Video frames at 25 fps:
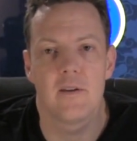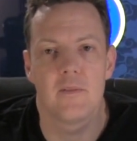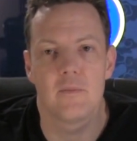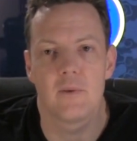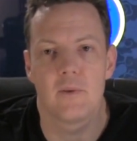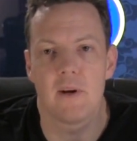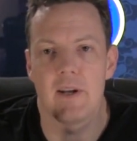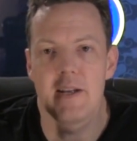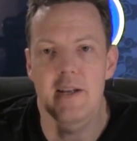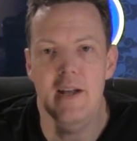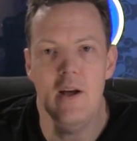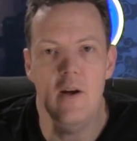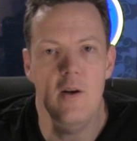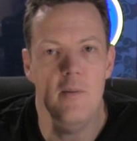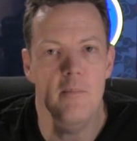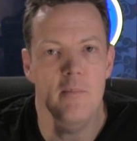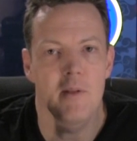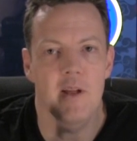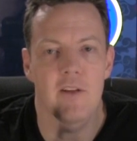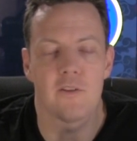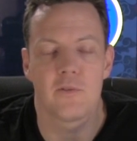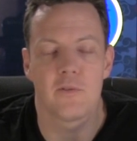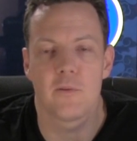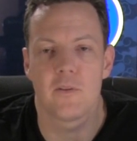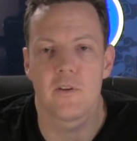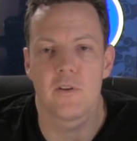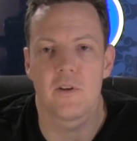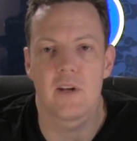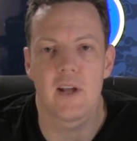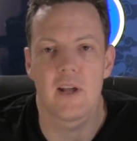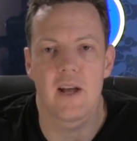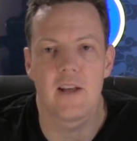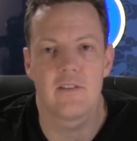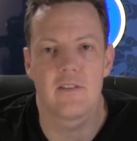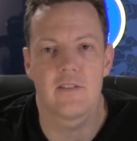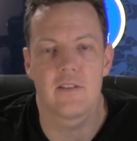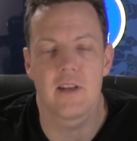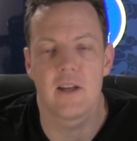right now I'm blessed with good
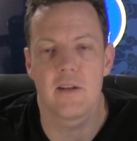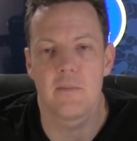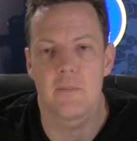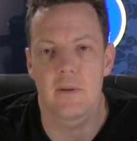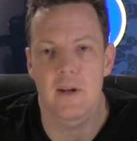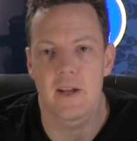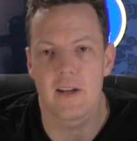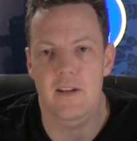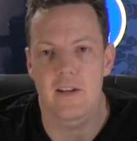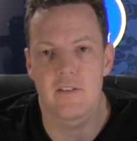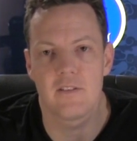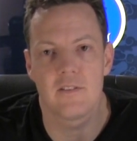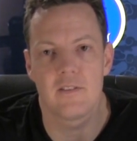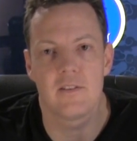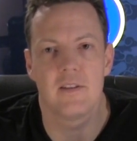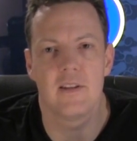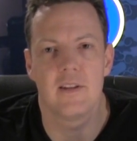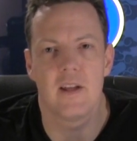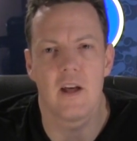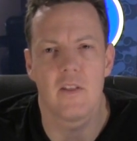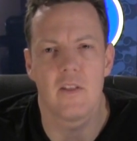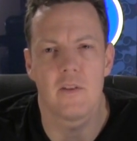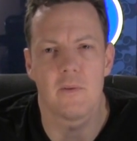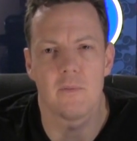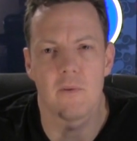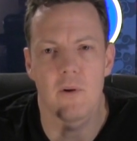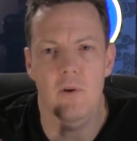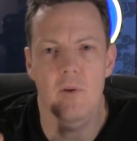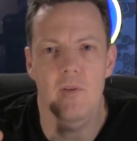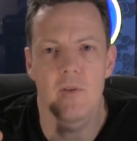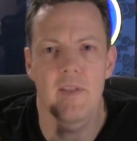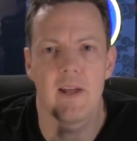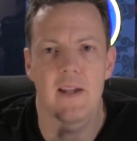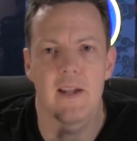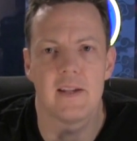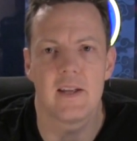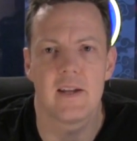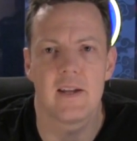eyesight, but I could see down the road
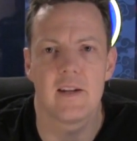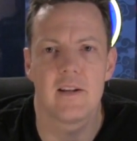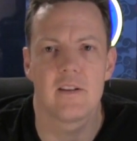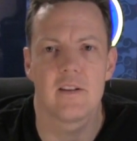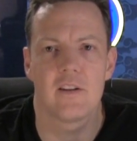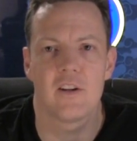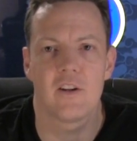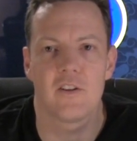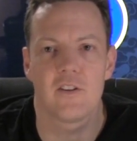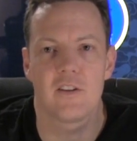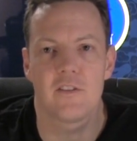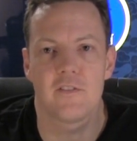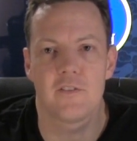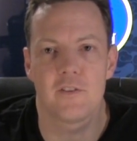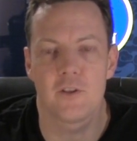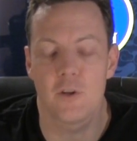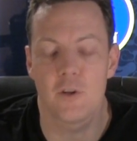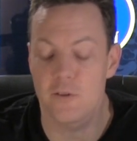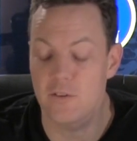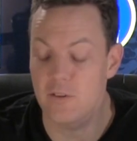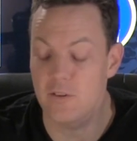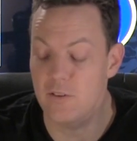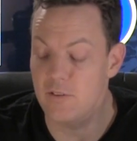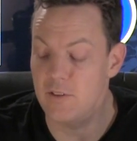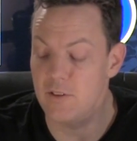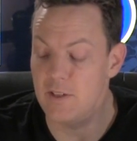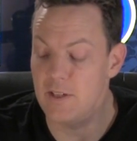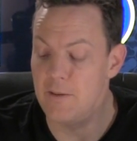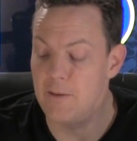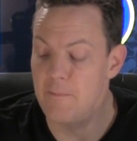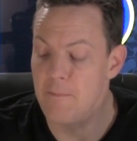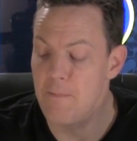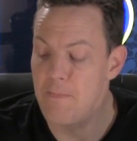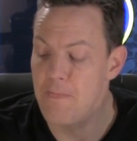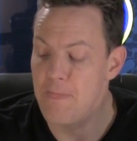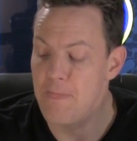that getting a little difficult to see.